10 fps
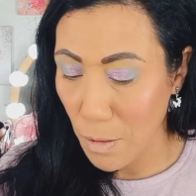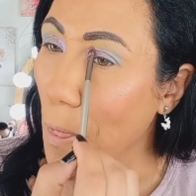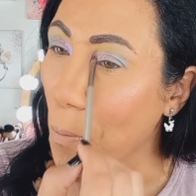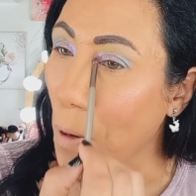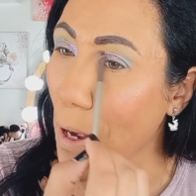
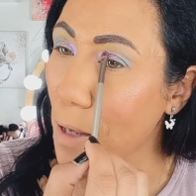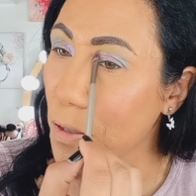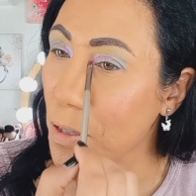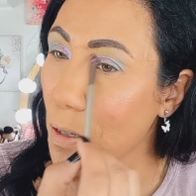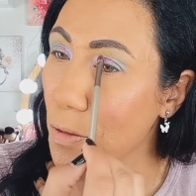The
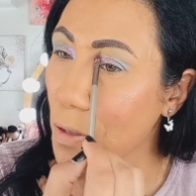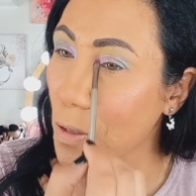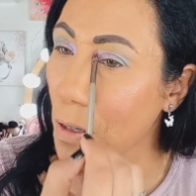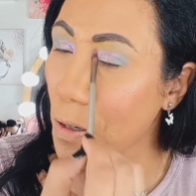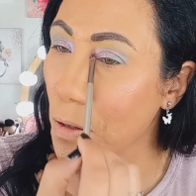pastels
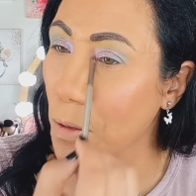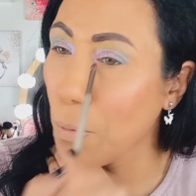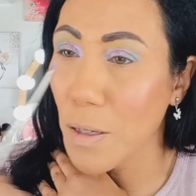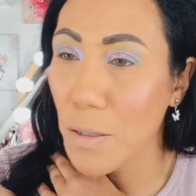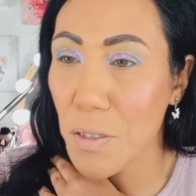in here, the
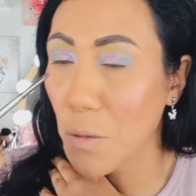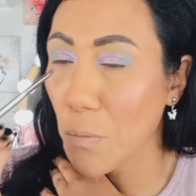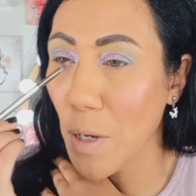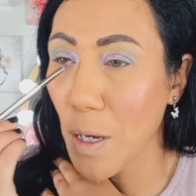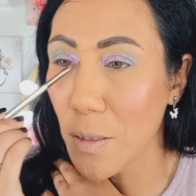pastel
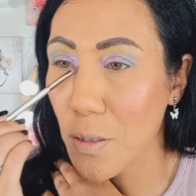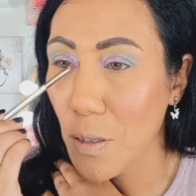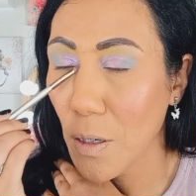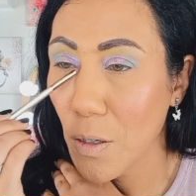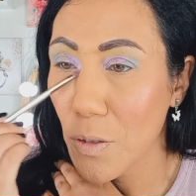mattes,
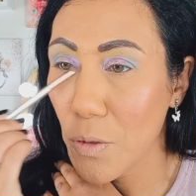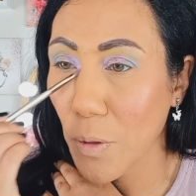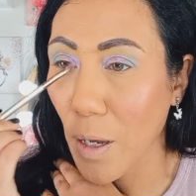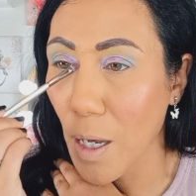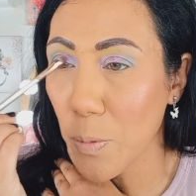
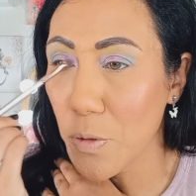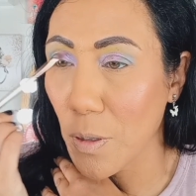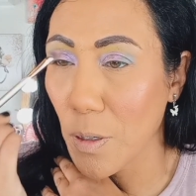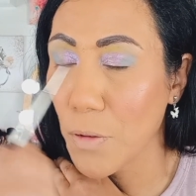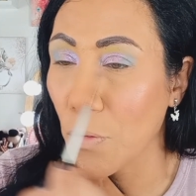doing
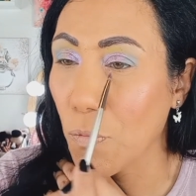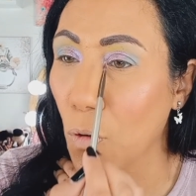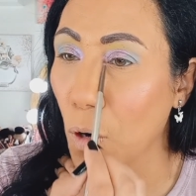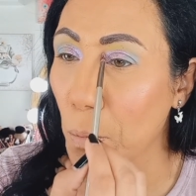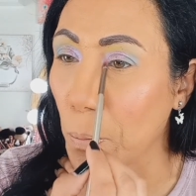absolutely nothing
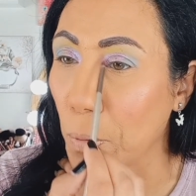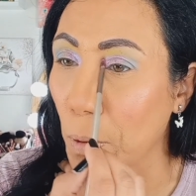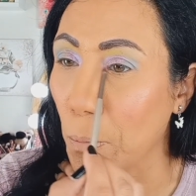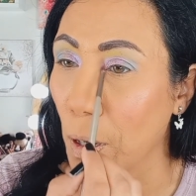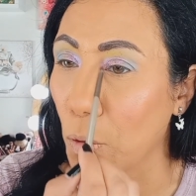for me,
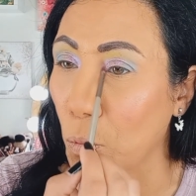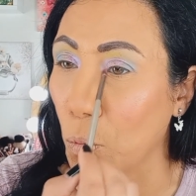but my